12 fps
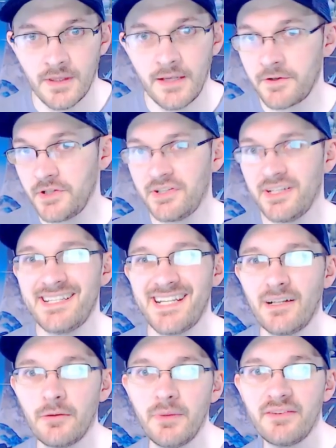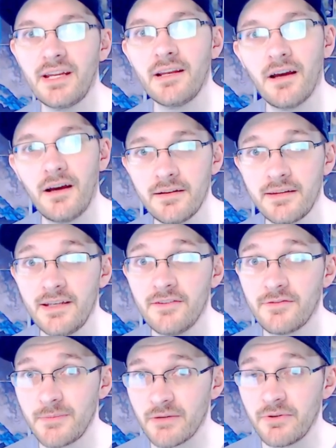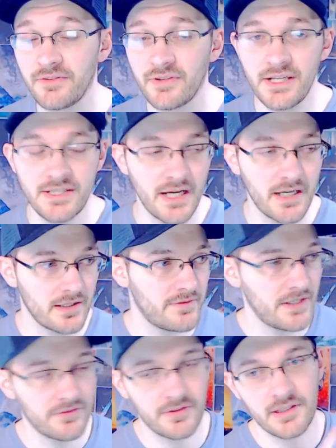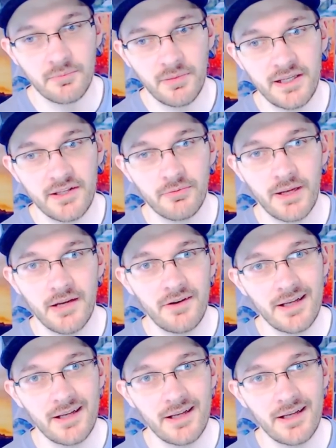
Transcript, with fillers: If you're new to the channel and missed any content from me recently, check out the videos on this playlist right here.